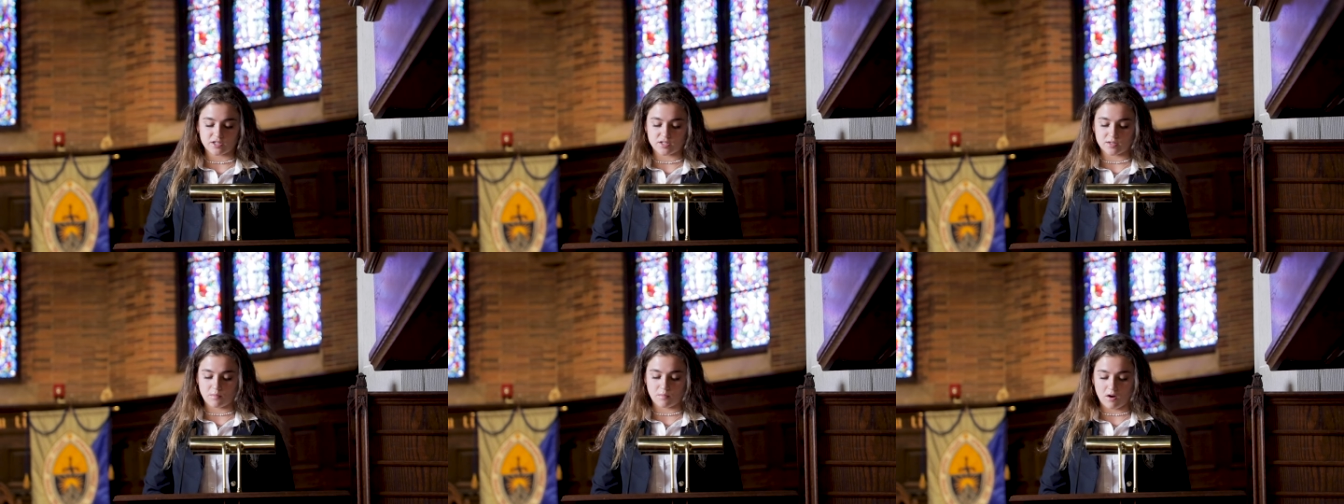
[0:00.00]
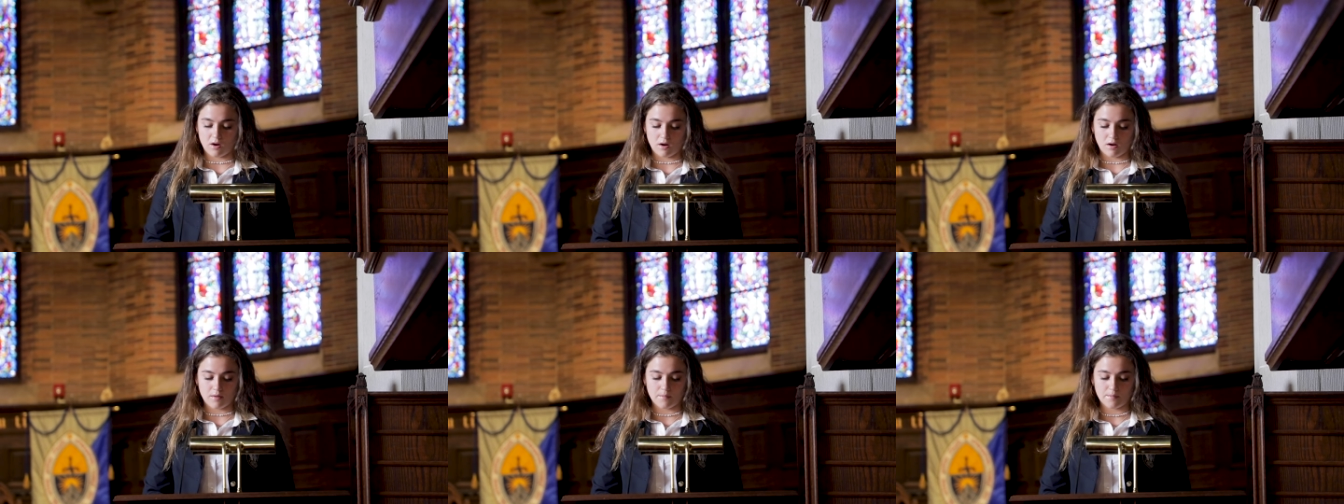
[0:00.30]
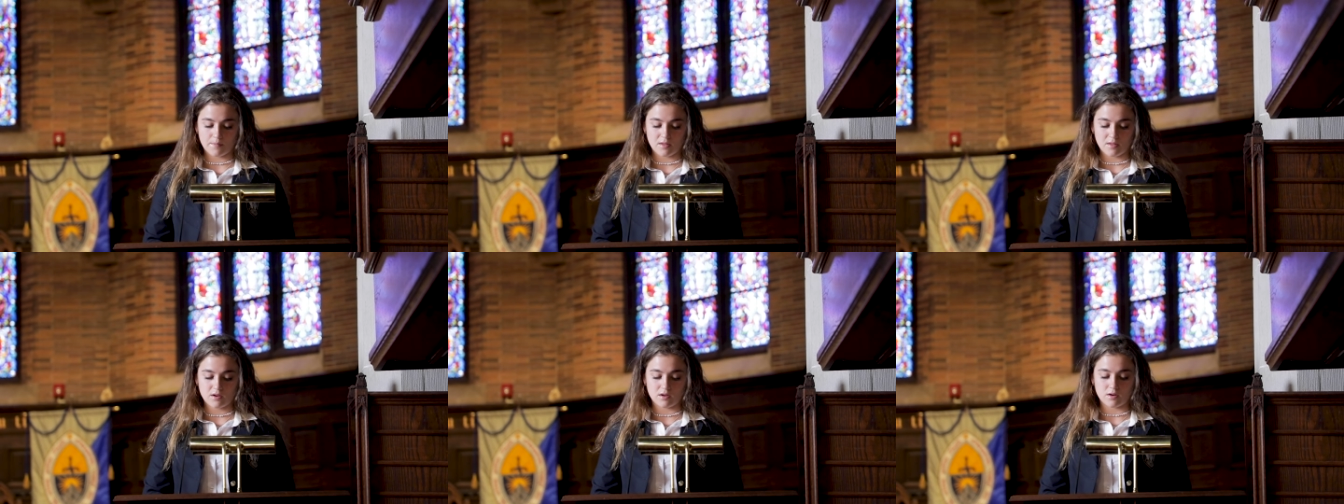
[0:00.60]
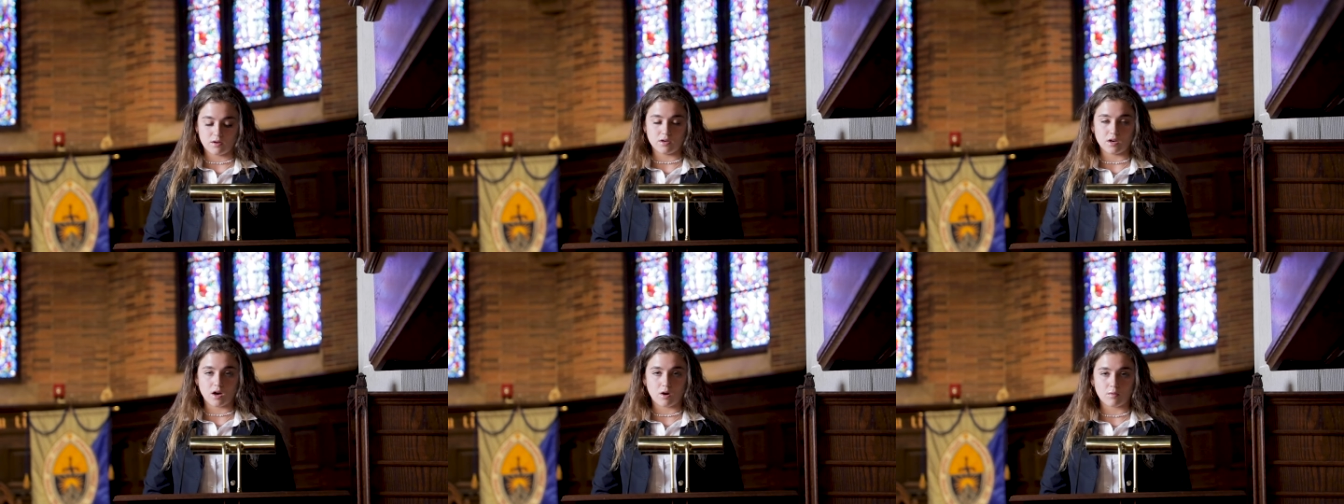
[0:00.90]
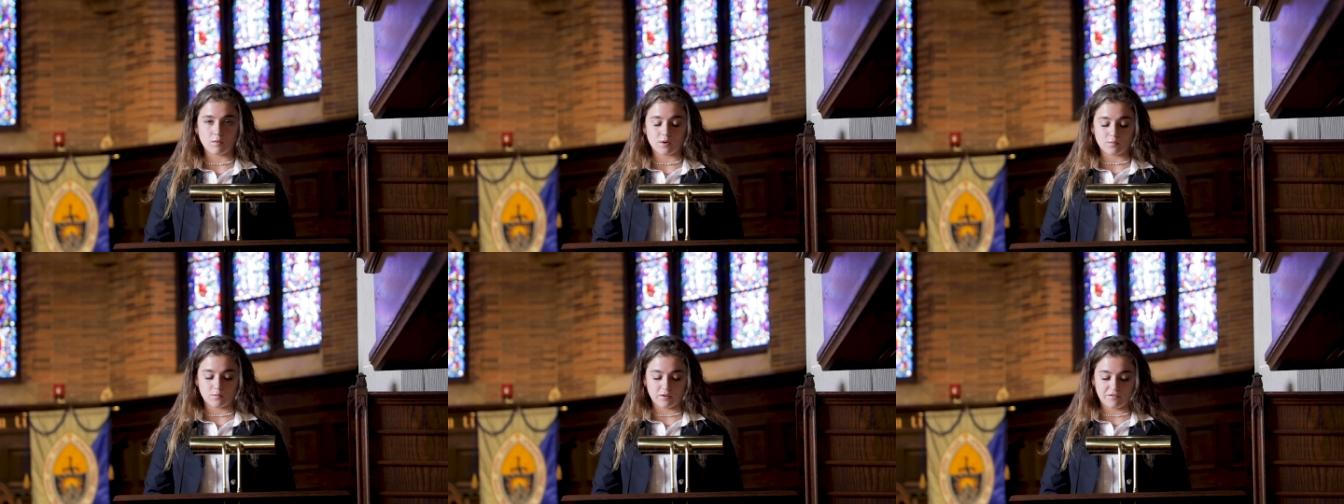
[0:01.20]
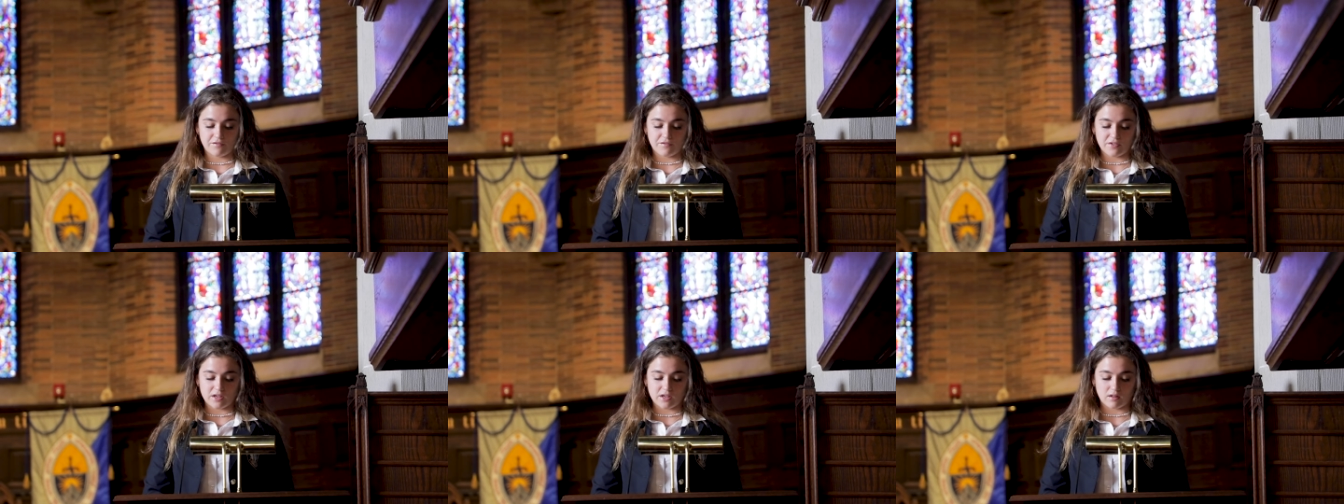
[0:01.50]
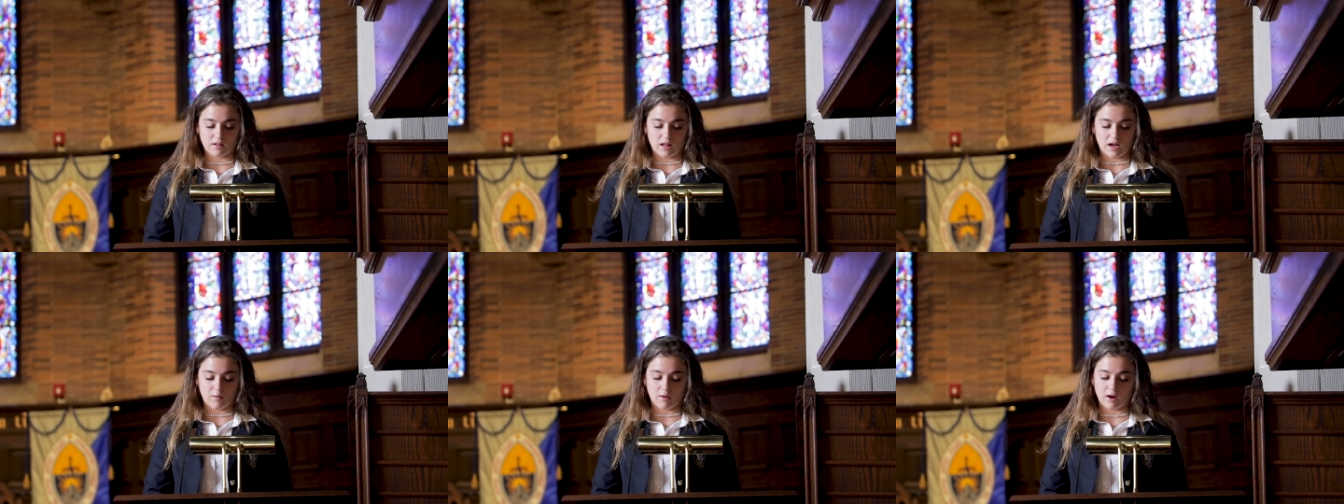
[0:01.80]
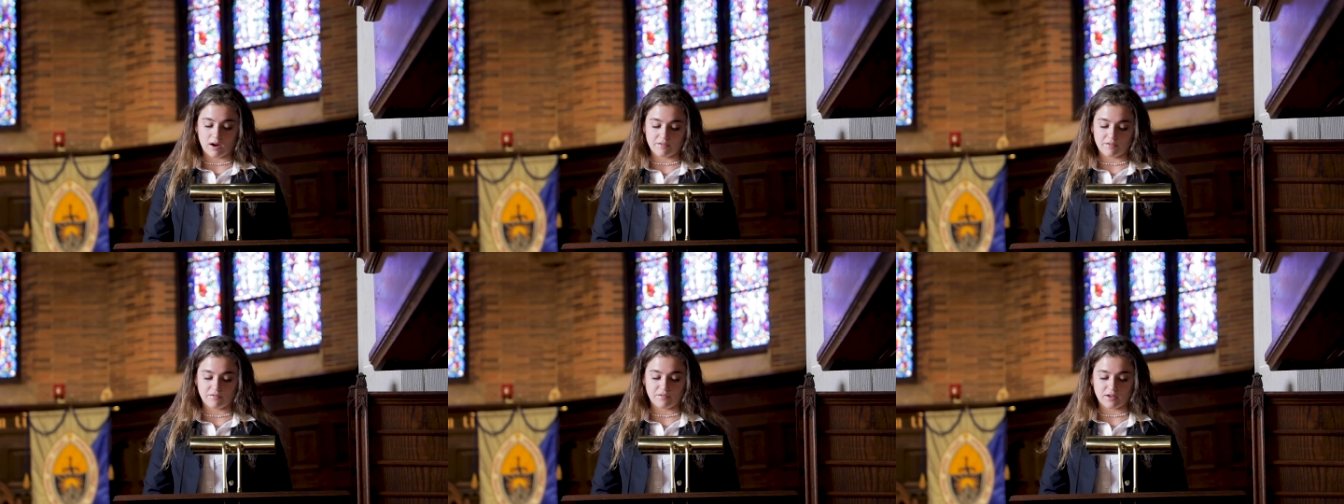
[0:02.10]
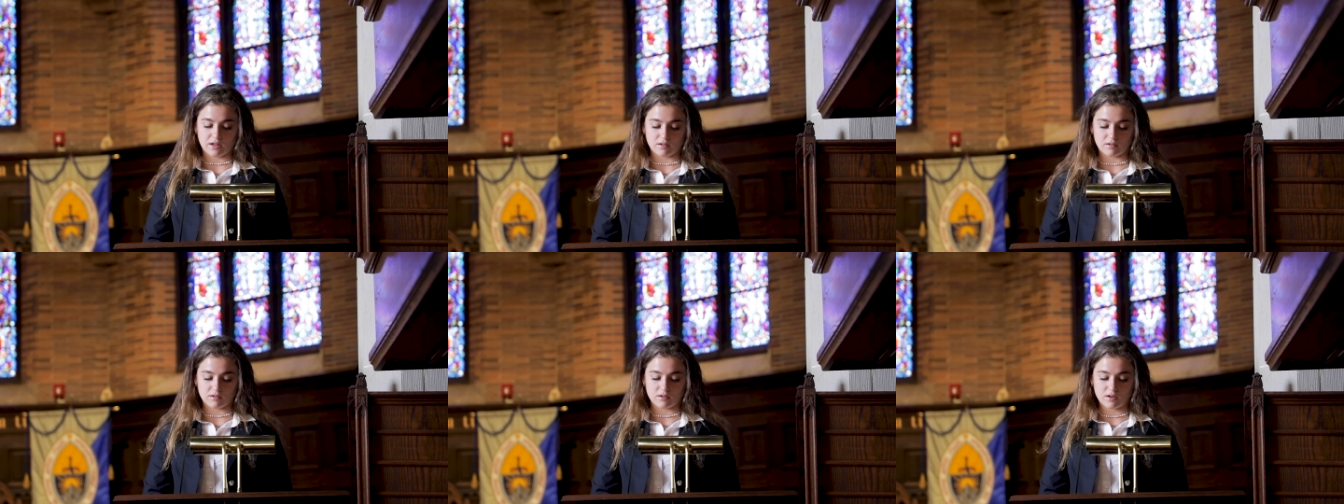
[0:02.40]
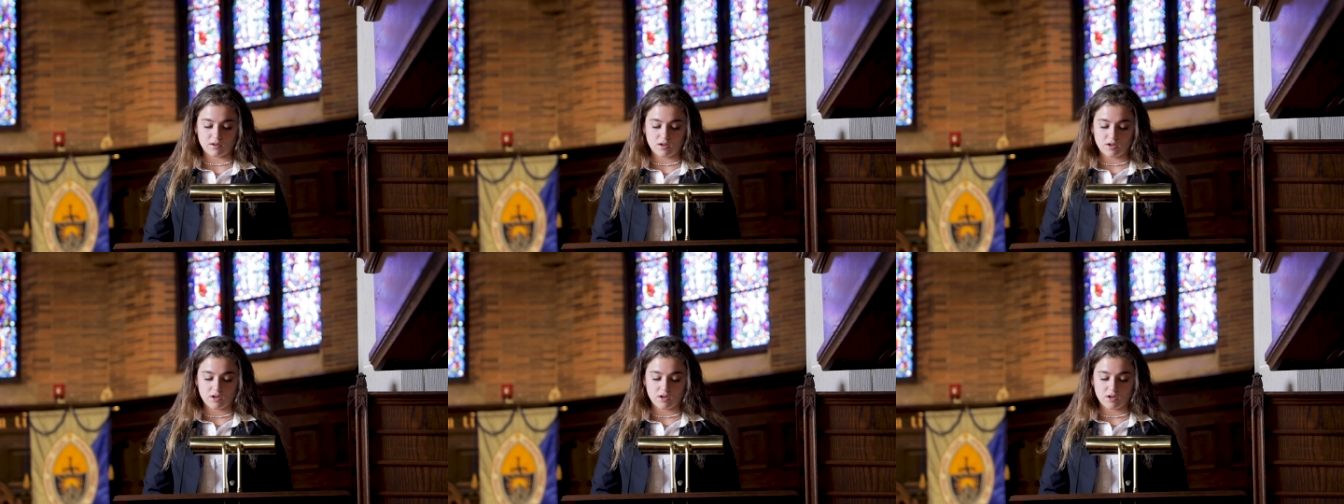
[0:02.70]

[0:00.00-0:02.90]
to small no one would feel how I felt.